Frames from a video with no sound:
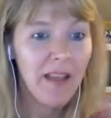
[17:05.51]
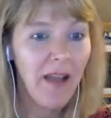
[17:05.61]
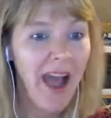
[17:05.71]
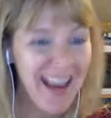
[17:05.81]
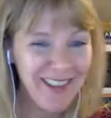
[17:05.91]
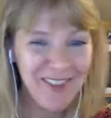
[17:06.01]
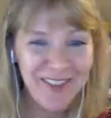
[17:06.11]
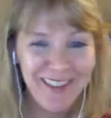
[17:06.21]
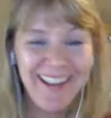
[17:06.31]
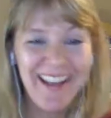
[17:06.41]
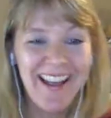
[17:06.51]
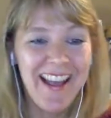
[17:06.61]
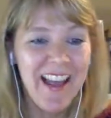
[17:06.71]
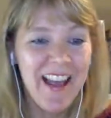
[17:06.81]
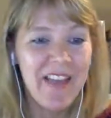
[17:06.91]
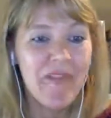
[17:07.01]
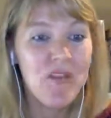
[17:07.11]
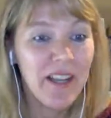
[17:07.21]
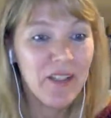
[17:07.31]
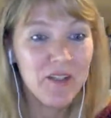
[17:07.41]
Hi, Laura. If you
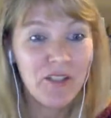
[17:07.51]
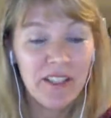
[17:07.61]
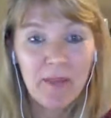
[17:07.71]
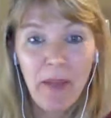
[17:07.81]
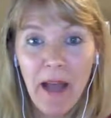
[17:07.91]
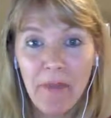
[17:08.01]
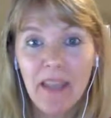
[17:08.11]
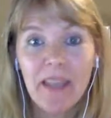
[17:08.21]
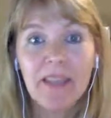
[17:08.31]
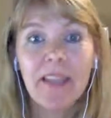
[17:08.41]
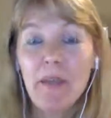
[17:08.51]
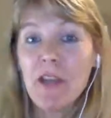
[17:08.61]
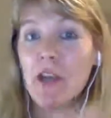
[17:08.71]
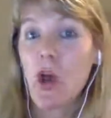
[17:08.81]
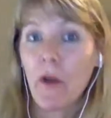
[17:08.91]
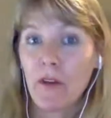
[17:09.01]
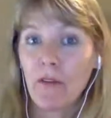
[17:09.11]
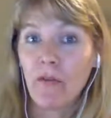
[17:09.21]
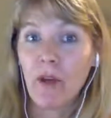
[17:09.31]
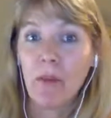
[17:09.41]
guys are just popping in, let me know where you're
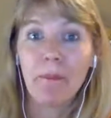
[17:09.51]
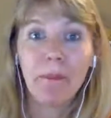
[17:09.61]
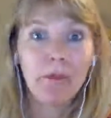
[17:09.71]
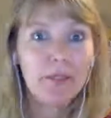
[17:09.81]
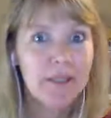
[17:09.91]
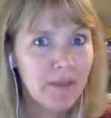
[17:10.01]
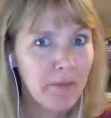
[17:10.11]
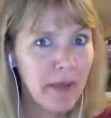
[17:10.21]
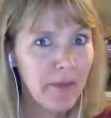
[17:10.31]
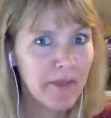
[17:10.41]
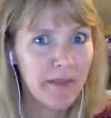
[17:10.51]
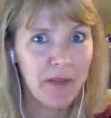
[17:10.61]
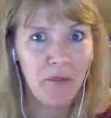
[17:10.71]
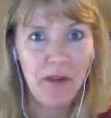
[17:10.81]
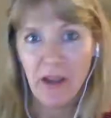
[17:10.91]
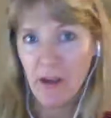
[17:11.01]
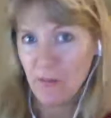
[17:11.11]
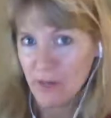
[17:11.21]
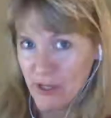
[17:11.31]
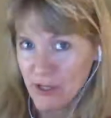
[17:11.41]
from. I'm bursting some bubbles about reading
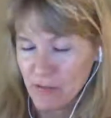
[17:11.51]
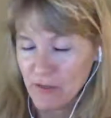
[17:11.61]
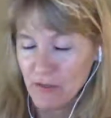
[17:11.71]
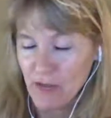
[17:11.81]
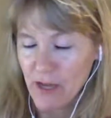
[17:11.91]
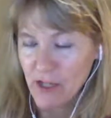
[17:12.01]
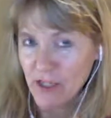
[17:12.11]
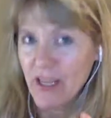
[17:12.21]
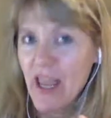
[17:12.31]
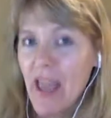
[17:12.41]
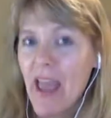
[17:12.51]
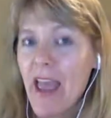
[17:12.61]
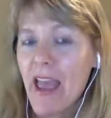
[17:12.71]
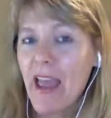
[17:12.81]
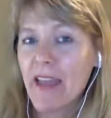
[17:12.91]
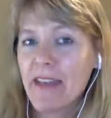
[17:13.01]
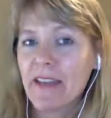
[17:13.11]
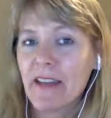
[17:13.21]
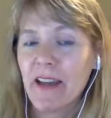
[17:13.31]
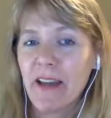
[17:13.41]
comprehension strategies. And
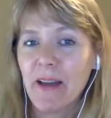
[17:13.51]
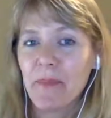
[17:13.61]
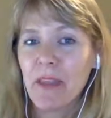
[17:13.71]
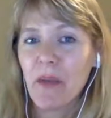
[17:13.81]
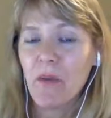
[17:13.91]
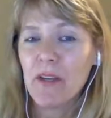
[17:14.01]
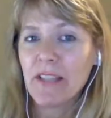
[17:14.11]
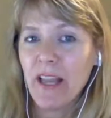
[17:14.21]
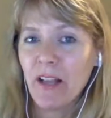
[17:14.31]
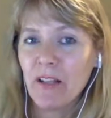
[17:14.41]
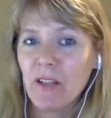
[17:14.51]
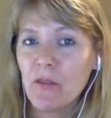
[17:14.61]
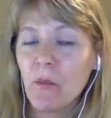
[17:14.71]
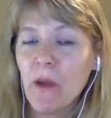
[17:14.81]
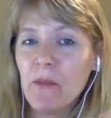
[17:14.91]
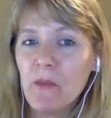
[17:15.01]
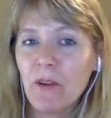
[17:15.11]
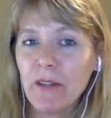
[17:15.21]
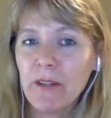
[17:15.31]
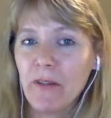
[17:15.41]
um, I want to tell you one
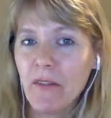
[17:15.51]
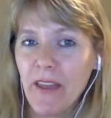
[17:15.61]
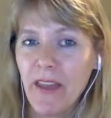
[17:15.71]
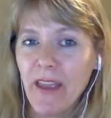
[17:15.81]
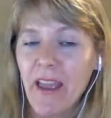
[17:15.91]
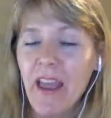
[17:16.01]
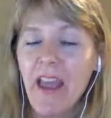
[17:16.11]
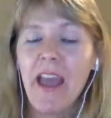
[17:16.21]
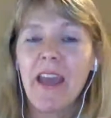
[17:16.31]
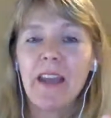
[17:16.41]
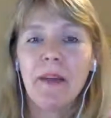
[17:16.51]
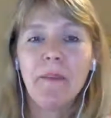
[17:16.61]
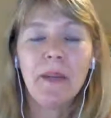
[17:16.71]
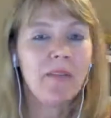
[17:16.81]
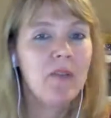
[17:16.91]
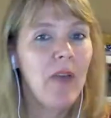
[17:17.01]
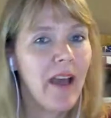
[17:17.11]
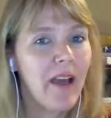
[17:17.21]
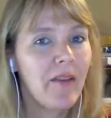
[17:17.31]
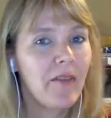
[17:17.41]
more little thing. And I, but if you
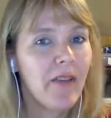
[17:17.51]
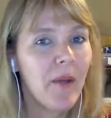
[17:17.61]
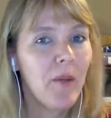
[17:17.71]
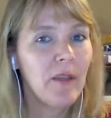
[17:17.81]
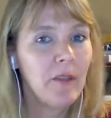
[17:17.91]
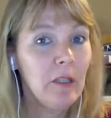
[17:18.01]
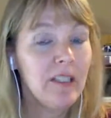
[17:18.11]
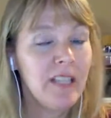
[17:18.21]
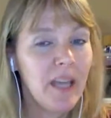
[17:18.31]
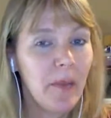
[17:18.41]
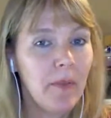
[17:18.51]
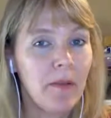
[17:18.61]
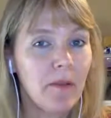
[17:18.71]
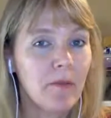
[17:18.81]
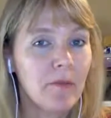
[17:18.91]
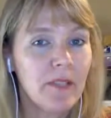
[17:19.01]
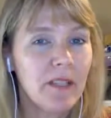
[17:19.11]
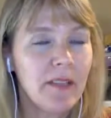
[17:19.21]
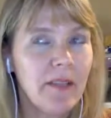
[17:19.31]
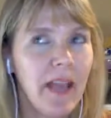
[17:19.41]
have uh, one little tip and to
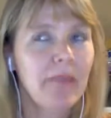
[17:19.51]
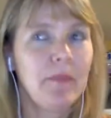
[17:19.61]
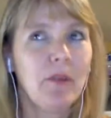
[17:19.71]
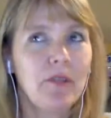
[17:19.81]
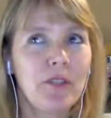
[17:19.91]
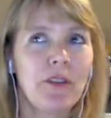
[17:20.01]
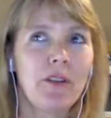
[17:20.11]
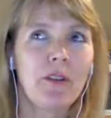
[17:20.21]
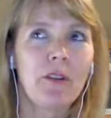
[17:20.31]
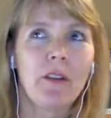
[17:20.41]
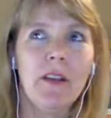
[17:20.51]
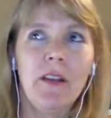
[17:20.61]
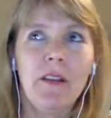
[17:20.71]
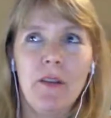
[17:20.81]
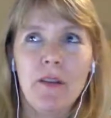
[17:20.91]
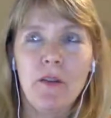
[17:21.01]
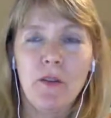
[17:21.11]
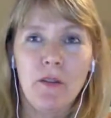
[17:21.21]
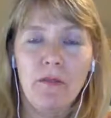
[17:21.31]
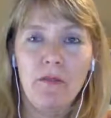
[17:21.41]
kind of bolster your
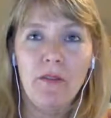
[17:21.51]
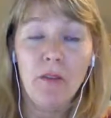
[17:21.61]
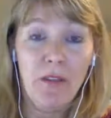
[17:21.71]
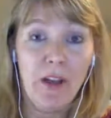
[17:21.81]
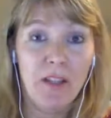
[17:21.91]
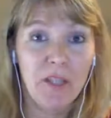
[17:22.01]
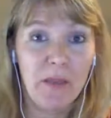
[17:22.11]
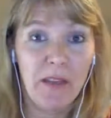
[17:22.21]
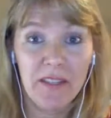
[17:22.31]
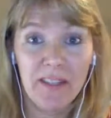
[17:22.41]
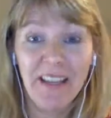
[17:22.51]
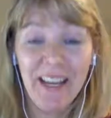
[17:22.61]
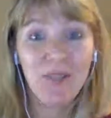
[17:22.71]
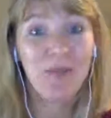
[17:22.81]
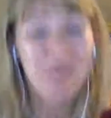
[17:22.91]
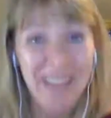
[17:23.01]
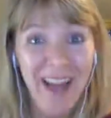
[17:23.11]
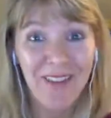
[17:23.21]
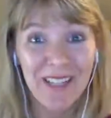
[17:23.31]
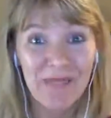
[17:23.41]
your your thoughts about this in case you
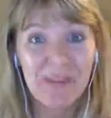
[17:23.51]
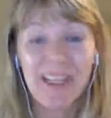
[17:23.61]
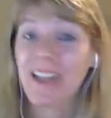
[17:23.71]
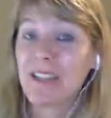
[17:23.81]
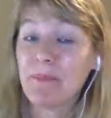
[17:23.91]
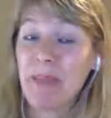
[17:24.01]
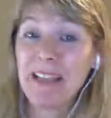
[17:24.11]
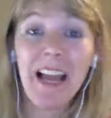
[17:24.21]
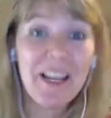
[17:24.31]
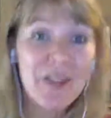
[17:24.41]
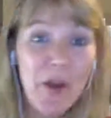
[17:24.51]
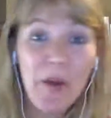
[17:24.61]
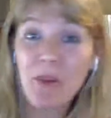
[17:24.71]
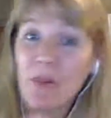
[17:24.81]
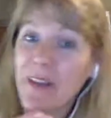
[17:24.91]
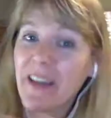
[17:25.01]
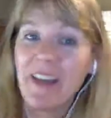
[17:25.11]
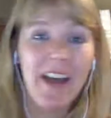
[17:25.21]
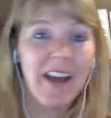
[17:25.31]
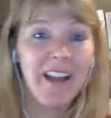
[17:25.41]
doubt what I'm saying, because I know I'm going
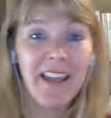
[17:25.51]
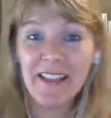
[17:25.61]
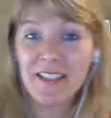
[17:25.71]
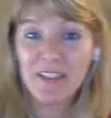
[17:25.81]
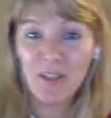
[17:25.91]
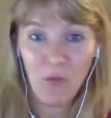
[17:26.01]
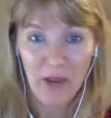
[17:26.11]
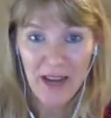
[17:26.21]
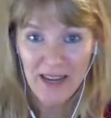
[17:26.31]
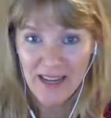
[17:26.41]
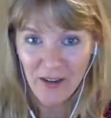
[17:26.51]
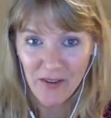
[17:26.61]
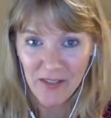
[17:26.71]
against the grain here.